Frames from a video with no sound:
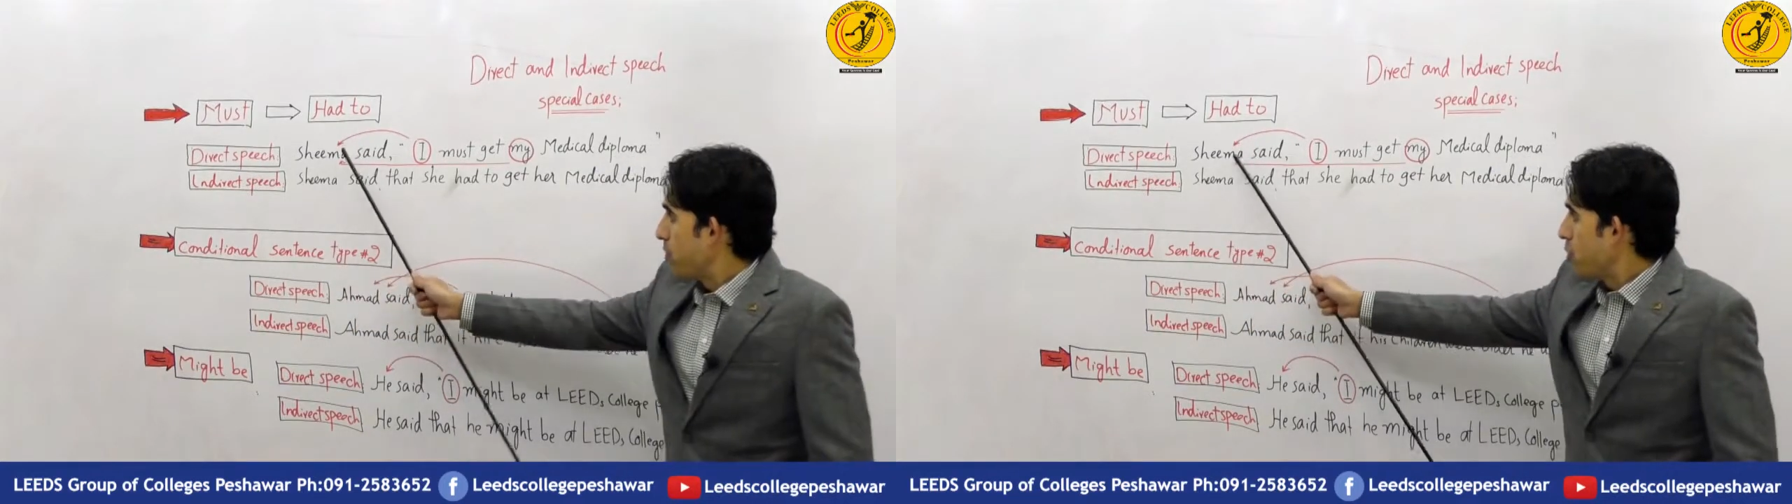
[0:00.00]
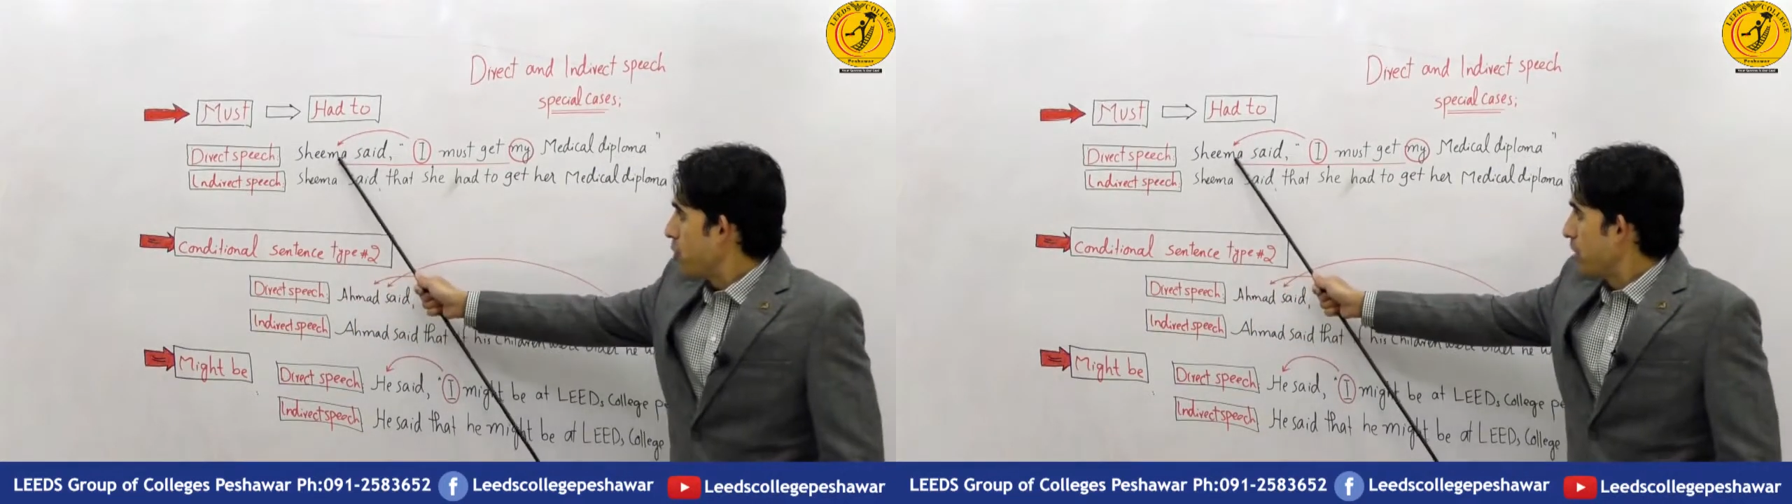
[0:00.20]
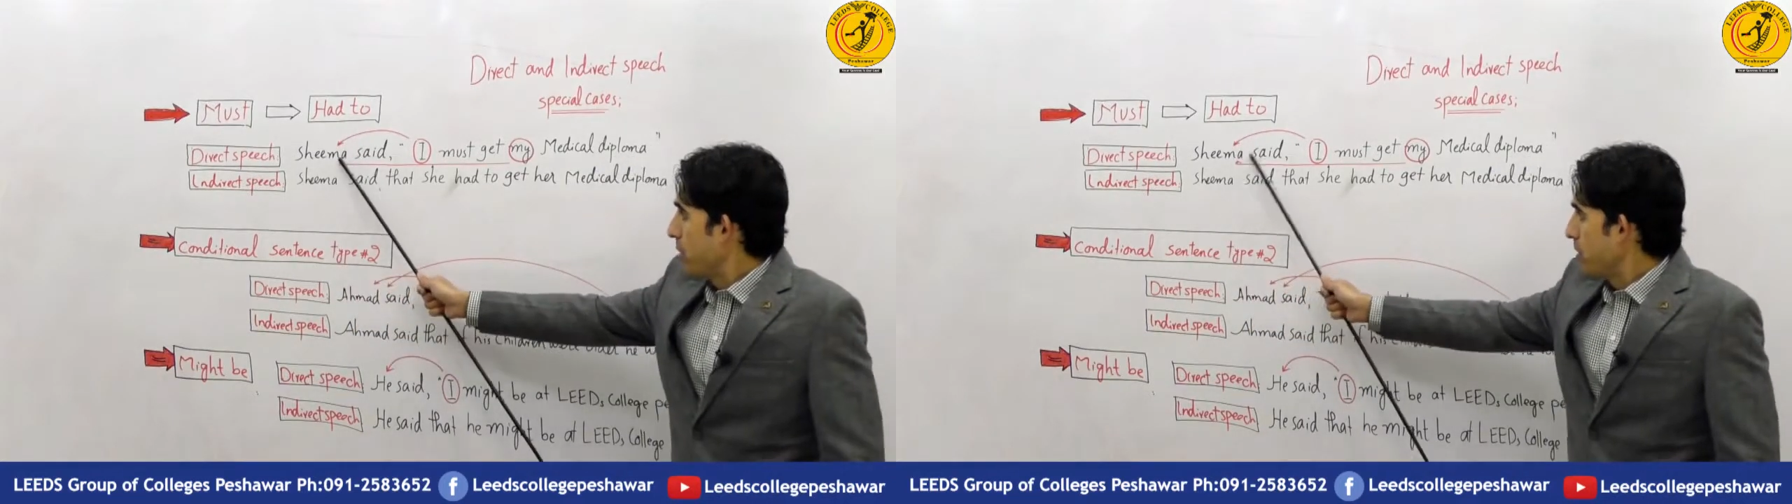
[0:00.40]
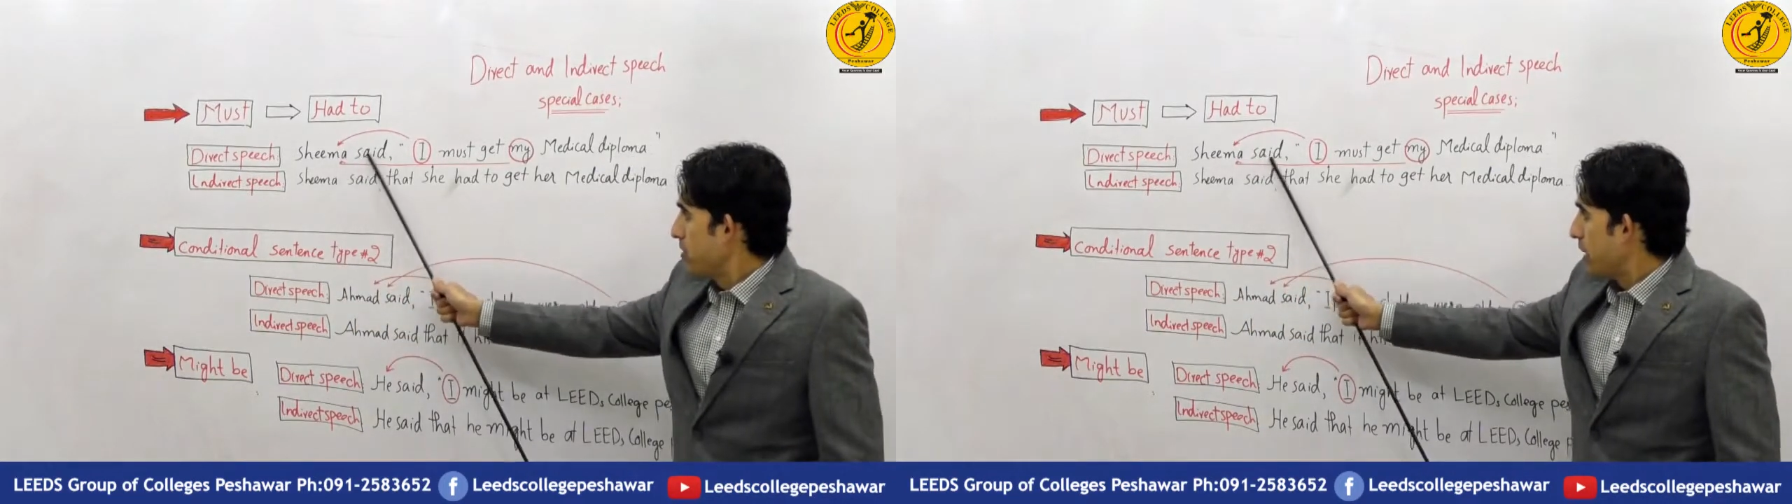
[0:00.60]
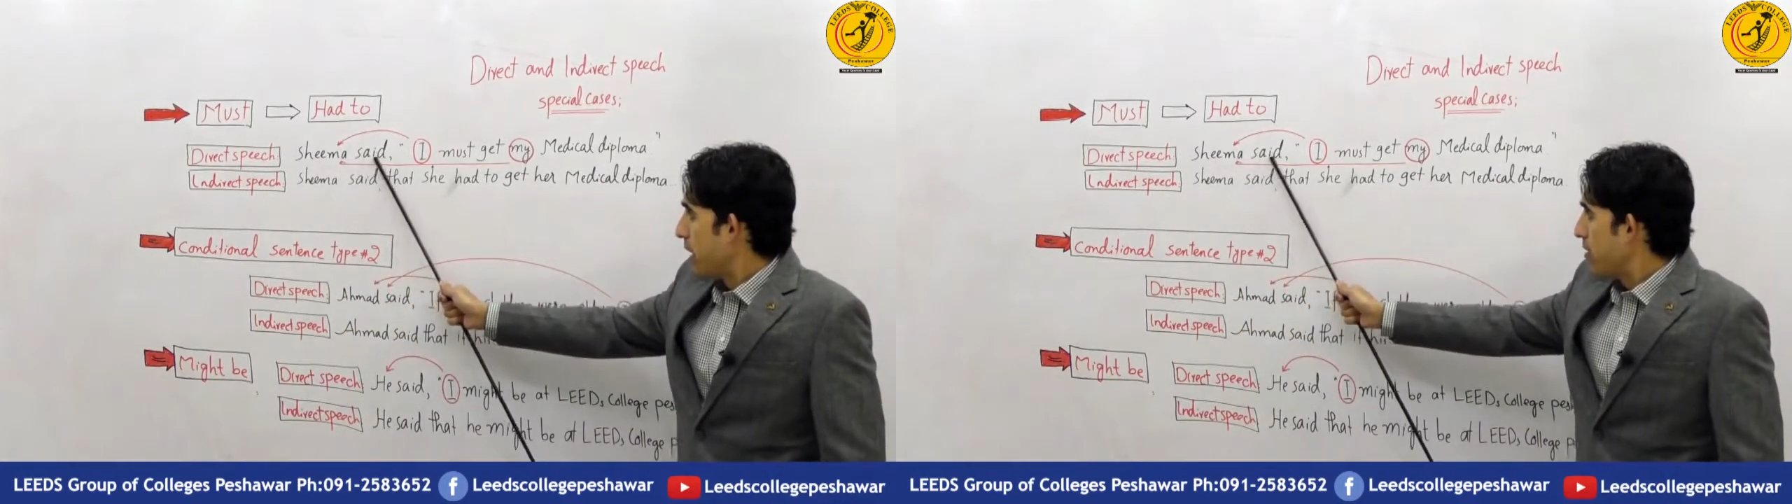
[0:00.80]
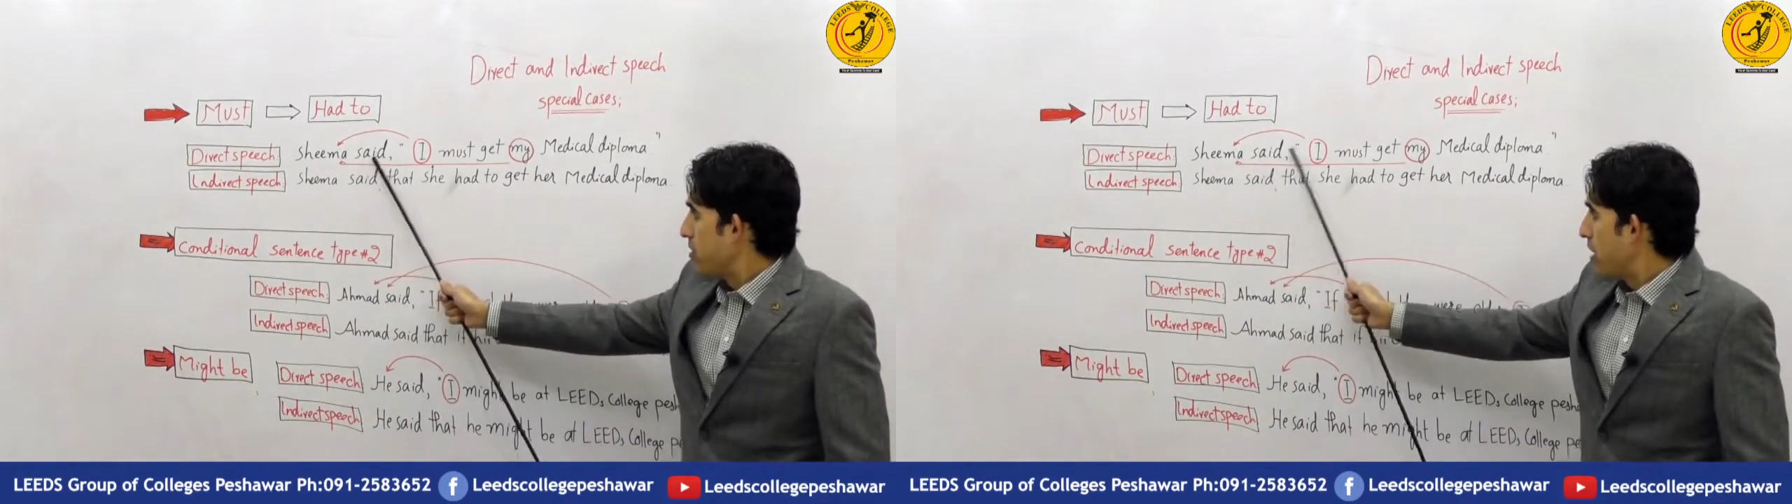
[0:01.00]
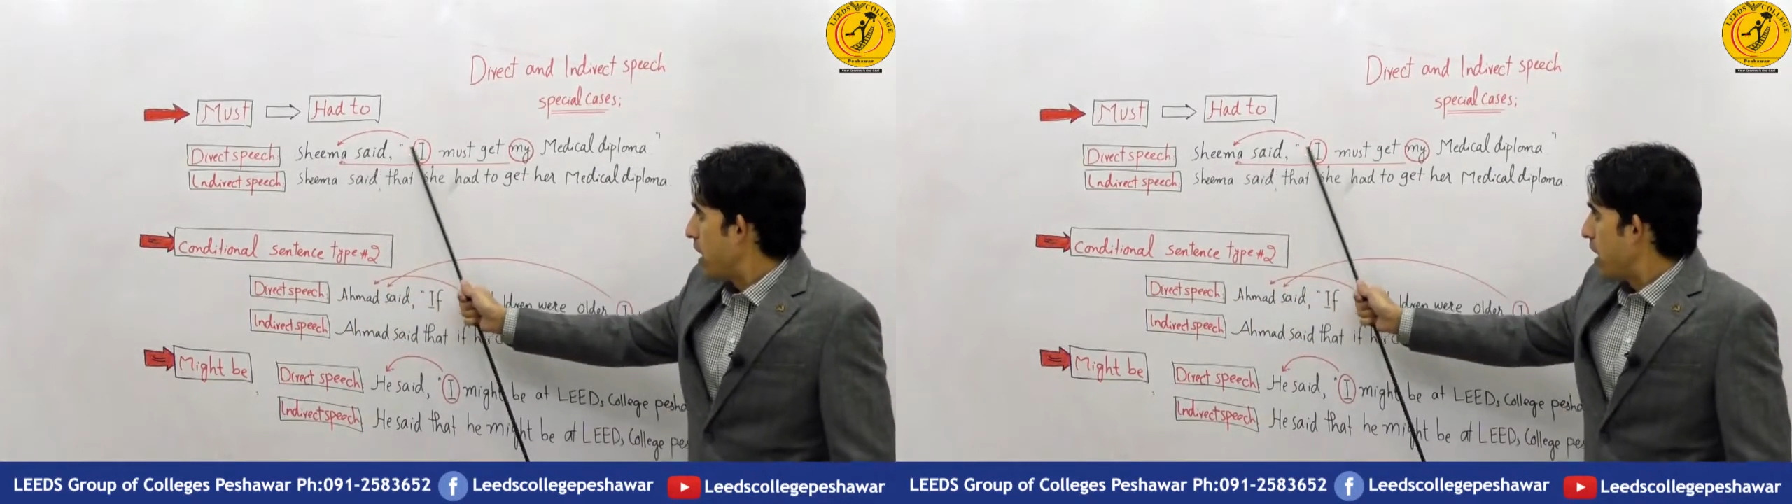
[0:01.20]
Shima said,